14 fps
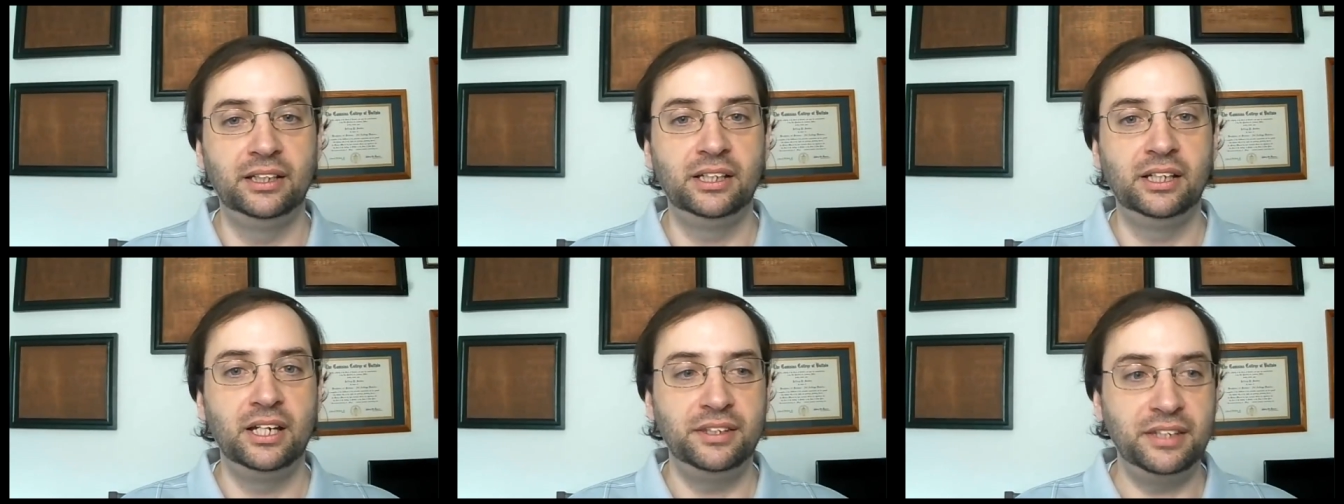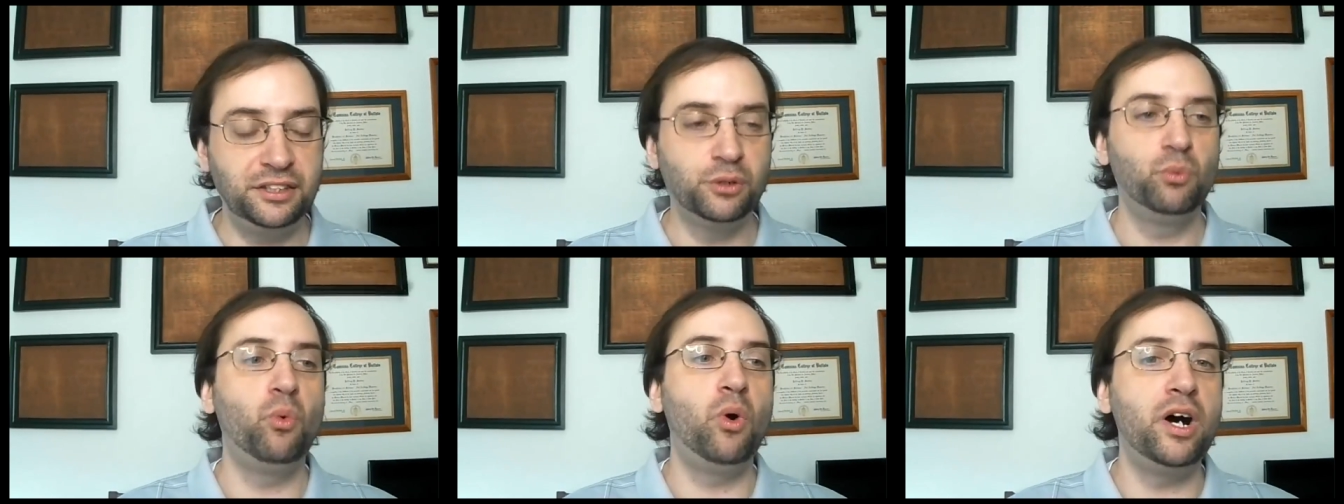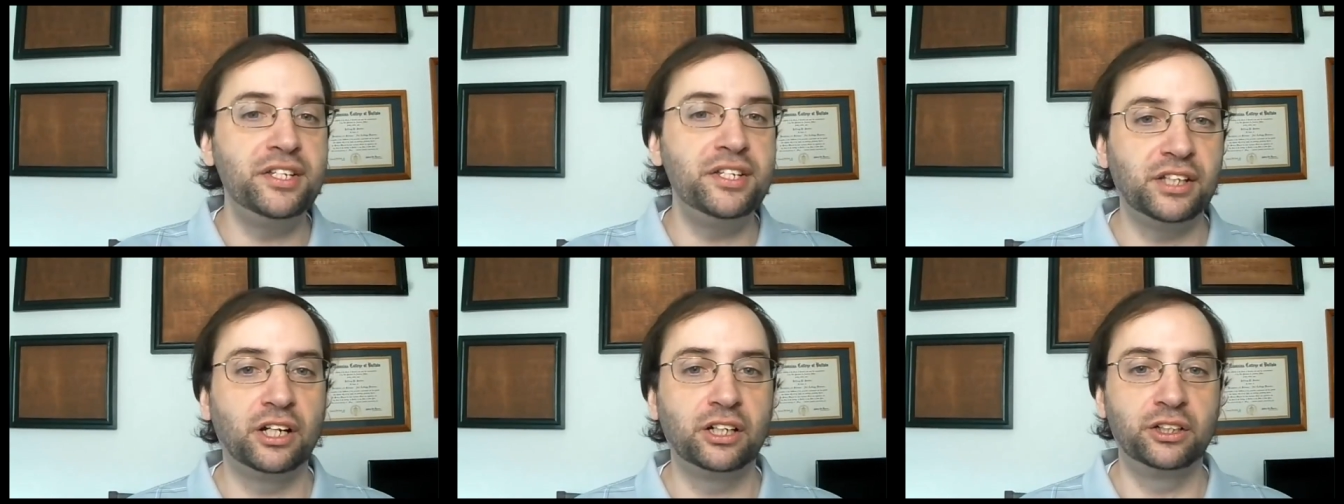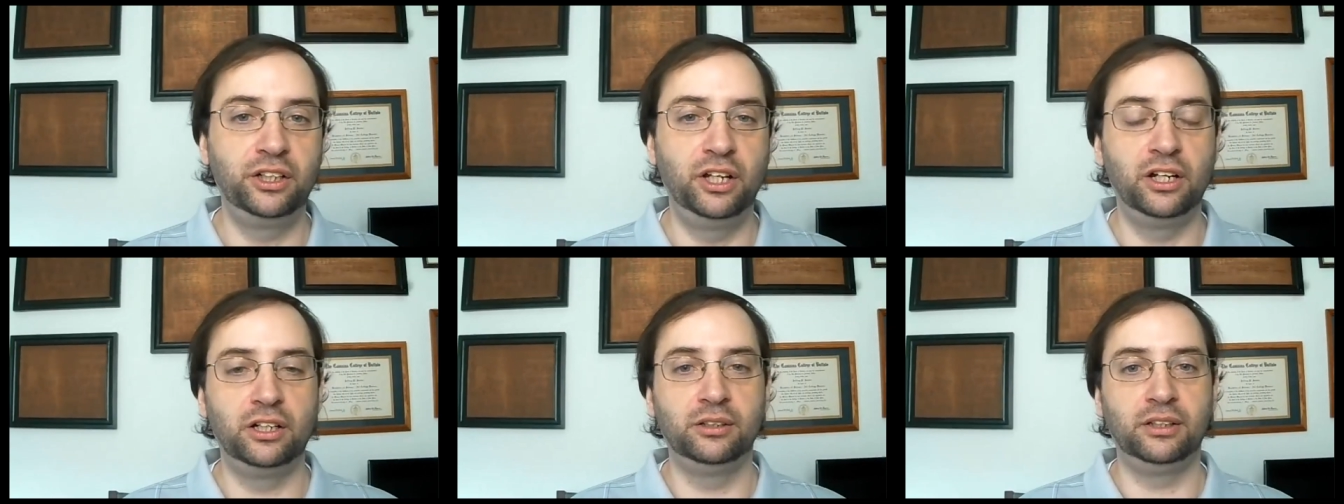that there was a,
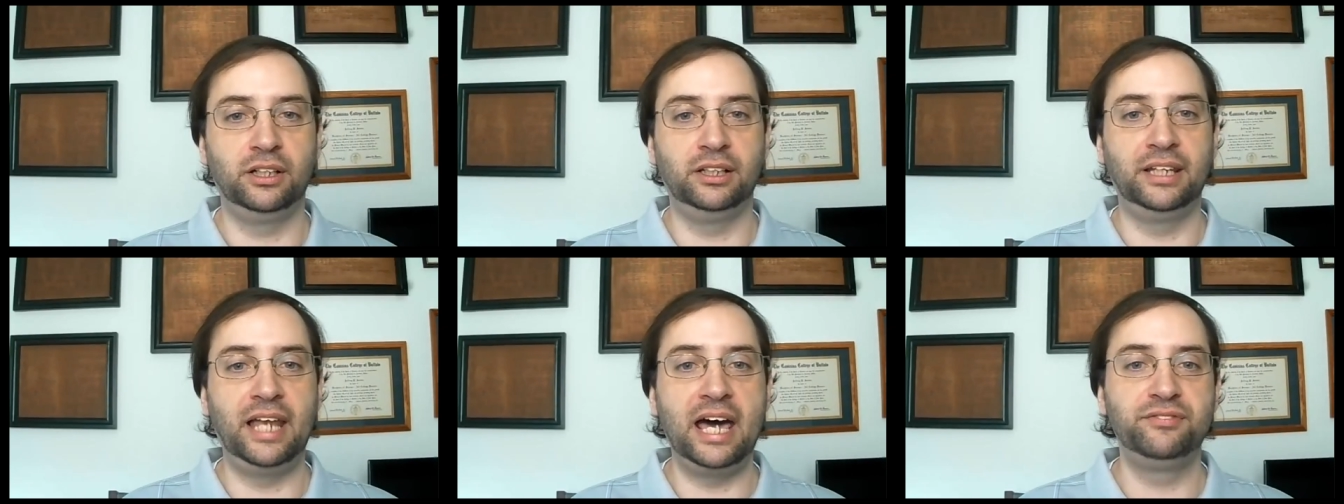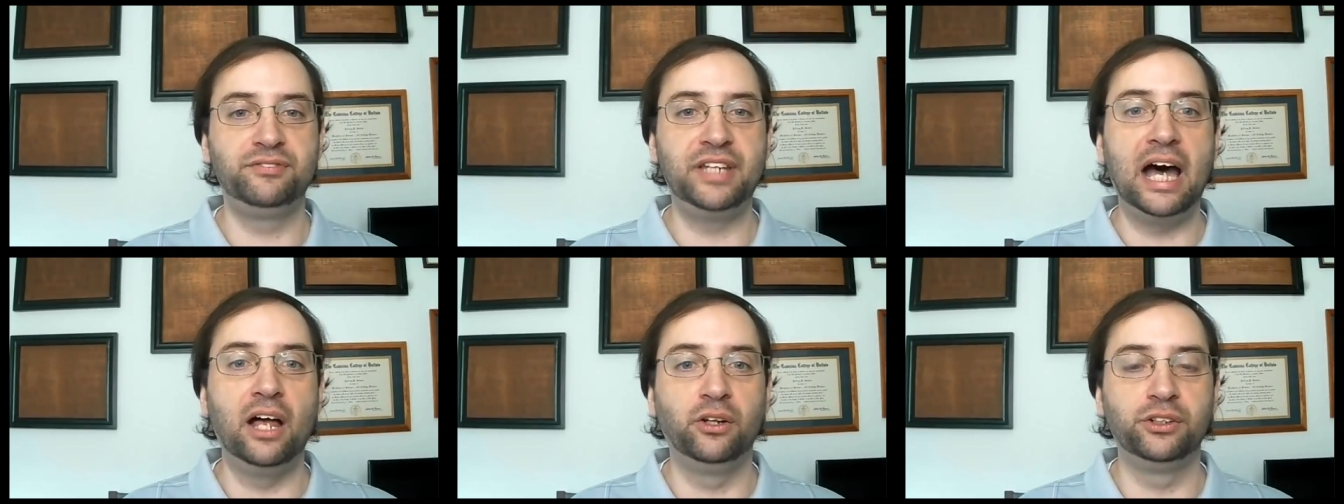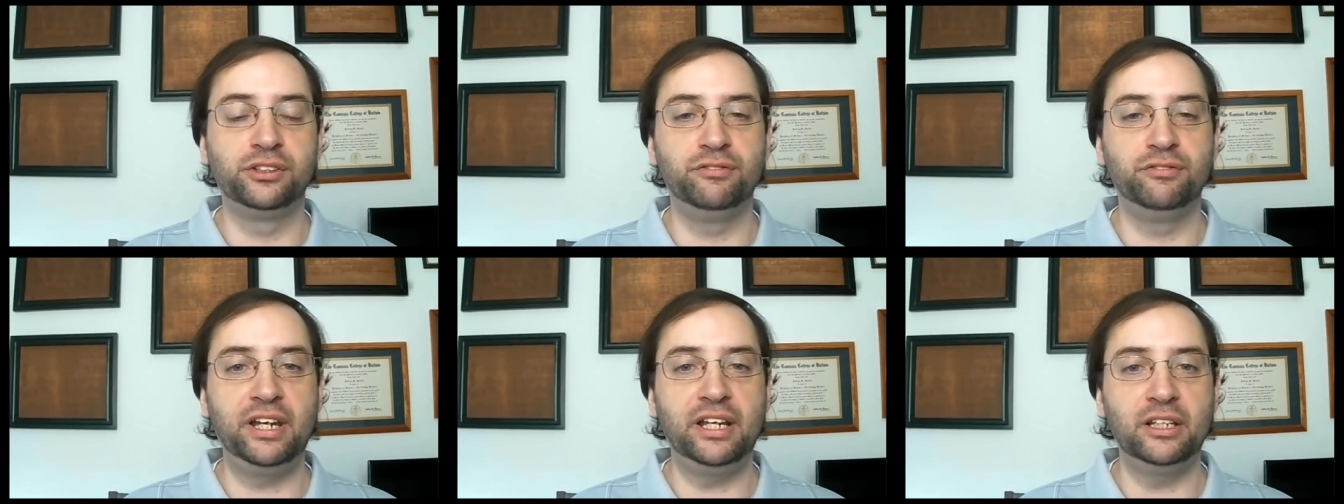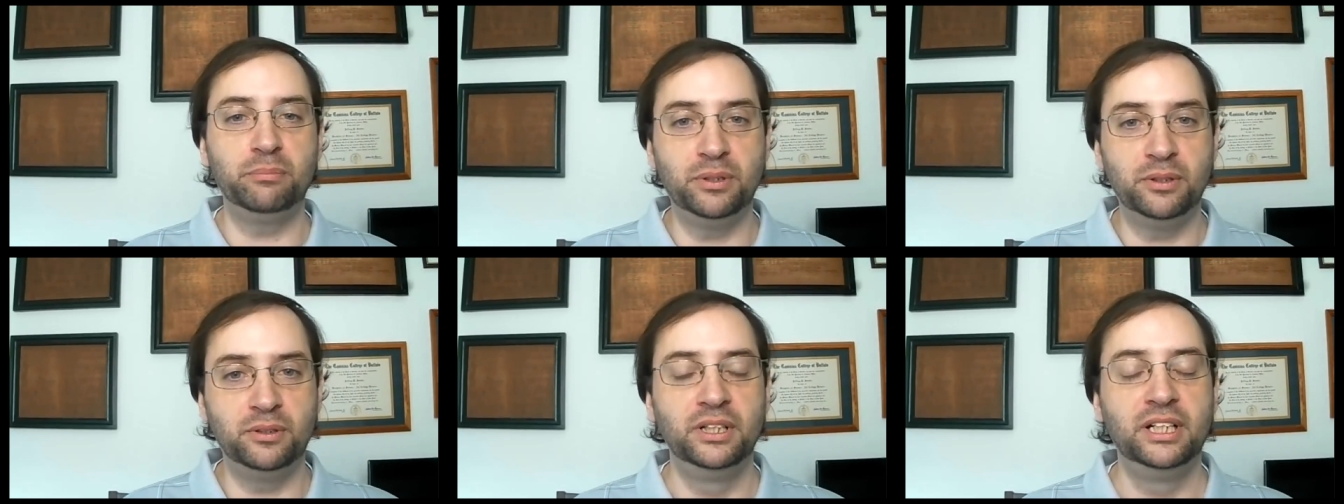a, a lot of dollars
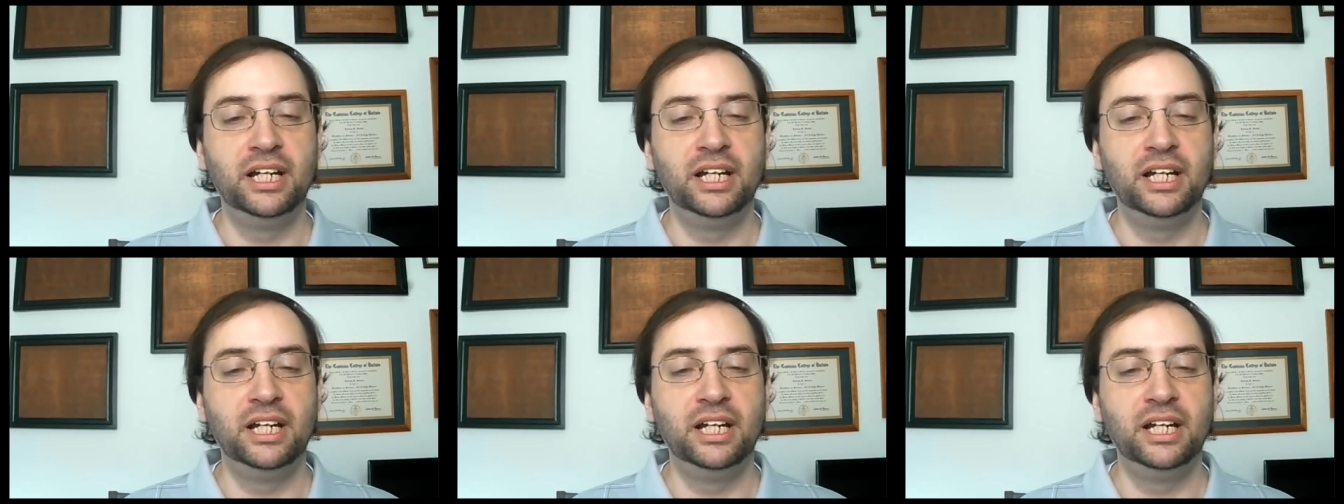available,